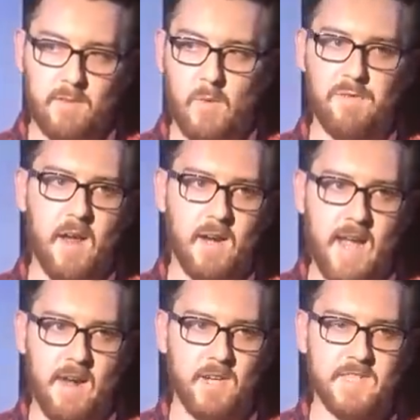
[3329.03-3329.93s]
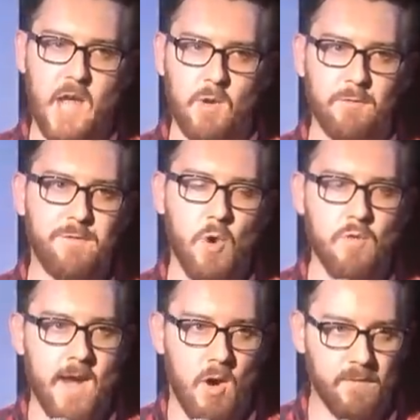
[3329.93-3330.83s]
Quite frankly, Harrogate Town can fuck
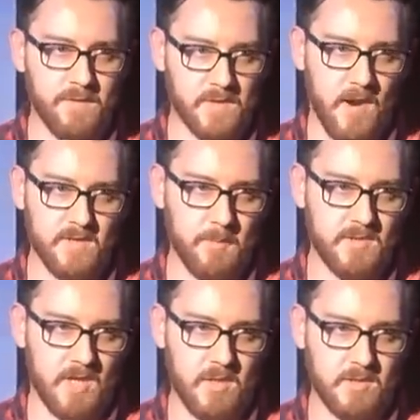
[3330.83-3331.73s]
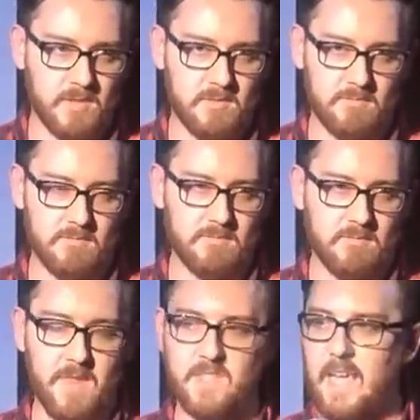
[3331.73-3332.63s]
right off, as far as I'm concerned.
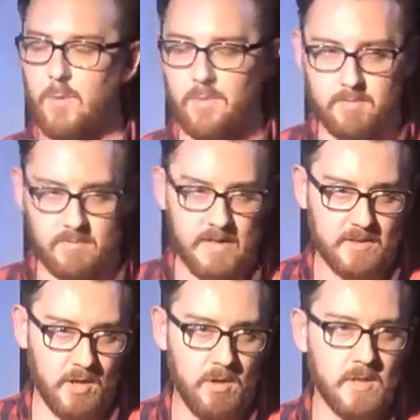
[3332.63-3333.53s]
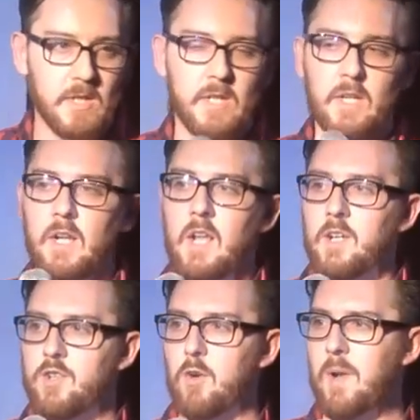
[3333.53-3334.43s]
They're the south, right? So,
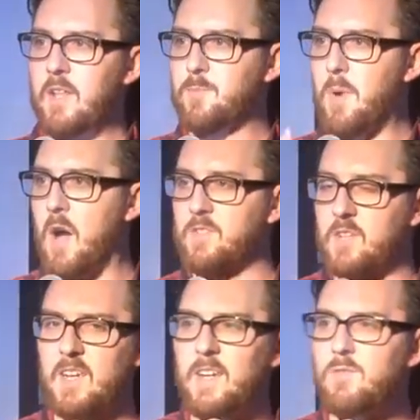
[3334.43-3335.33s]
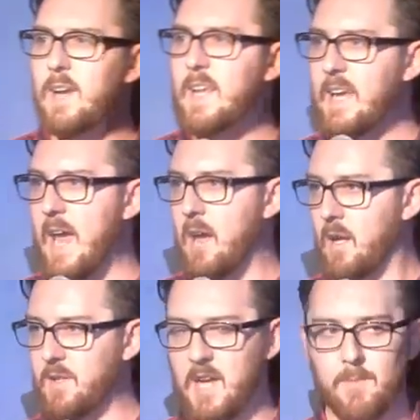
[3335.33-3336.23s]
took Blyth Spartans, because I didn't really care
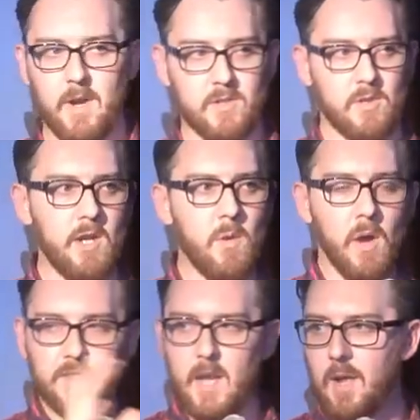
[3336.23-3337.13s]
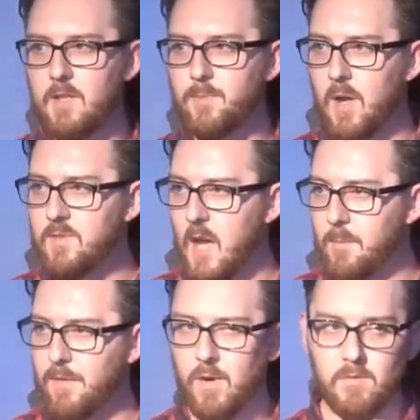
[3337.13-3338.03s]
at the time. I just thought, you know what, take Blyth Spartans, that'll
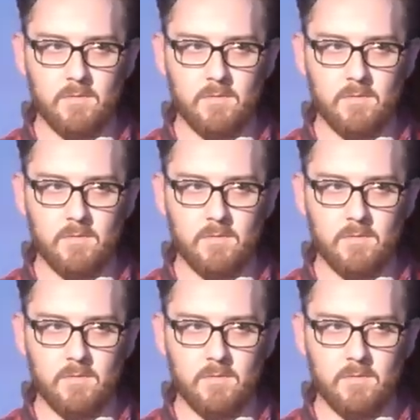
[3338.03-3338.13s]
be fun.